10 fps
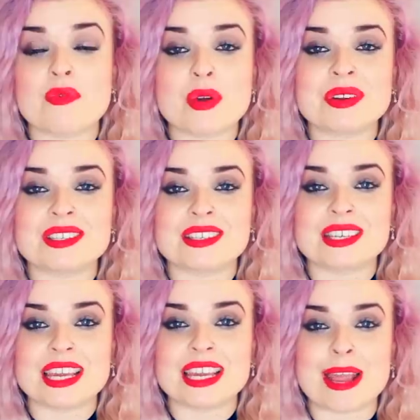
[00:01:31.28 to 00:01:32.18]
If we were to
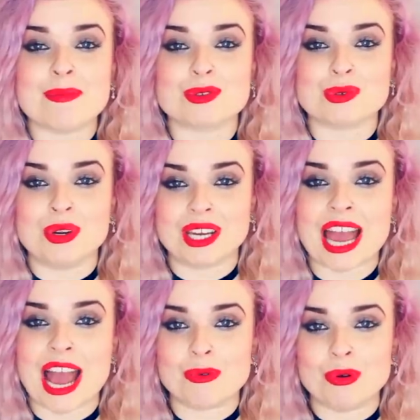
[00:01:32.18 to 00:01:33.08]
see a model on a
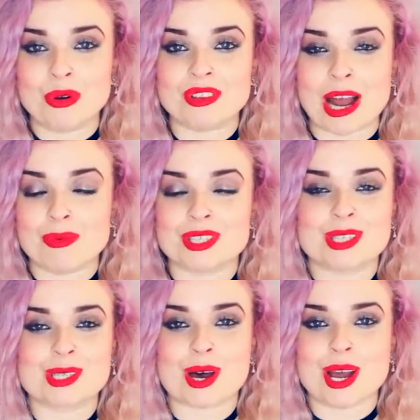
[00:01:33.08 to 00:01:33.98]
catwalk that was a
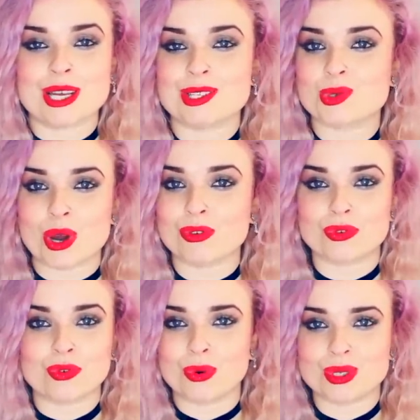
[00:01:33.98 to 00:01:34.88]
size 12
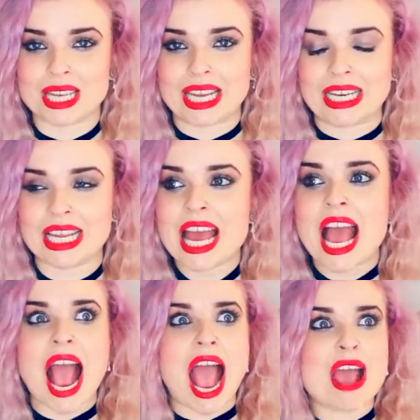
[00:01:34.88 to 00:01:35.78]
to 14,
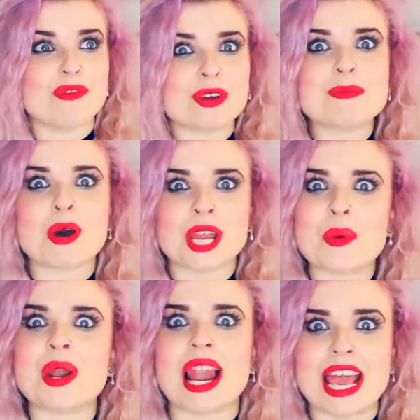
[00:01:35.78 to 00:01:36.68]
everybody
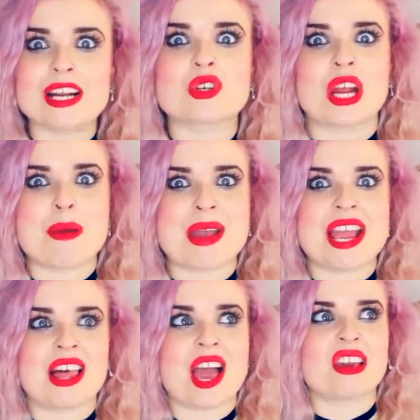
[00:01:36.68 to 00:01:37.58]
would literally
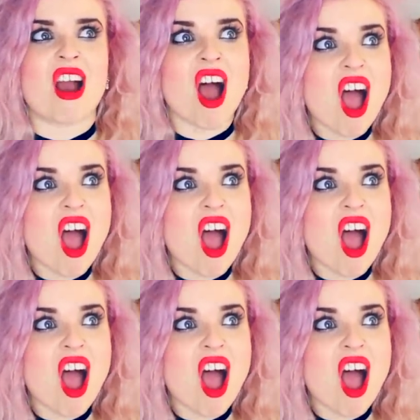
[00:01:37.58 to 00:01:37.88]
be like,